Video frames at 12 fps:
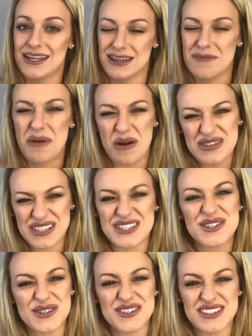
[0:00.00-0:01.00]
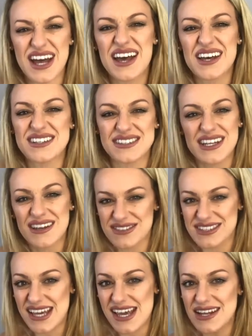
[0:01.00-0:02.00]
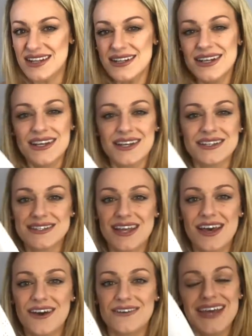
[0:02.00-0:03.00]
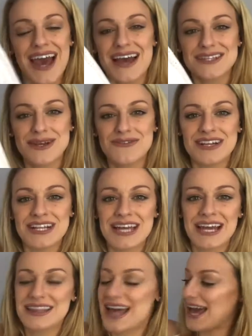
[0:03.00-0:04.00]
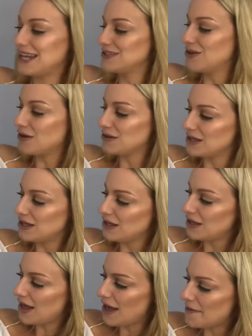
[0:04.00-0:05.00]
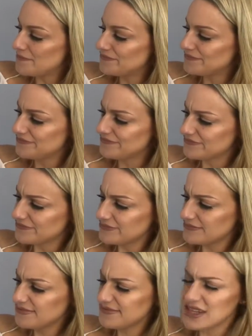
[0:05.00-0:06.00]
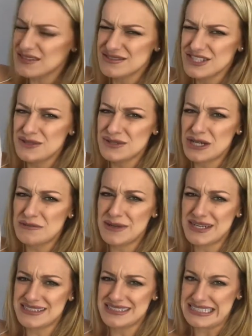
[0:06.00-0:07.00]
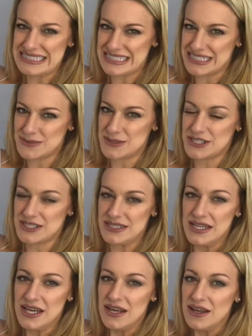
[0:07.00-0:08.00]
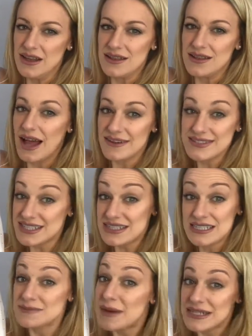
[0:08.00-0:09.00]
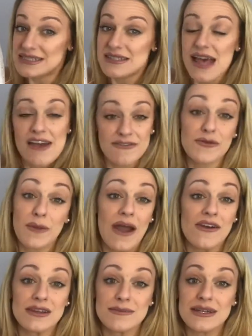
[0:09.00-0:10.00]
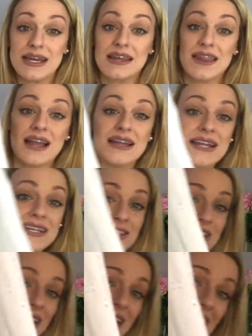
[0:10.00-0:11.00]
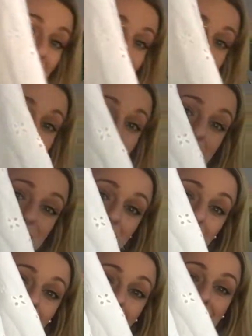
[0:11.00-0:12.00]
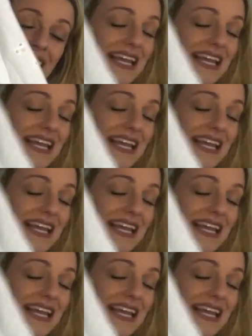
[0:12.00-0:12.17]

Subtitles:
the boxy sort of styles that I've seen. So yeah, so I really like that. It's got the two-tone button details, which is, I've seen these buttons everywhere at the minute. They're literally every single wear,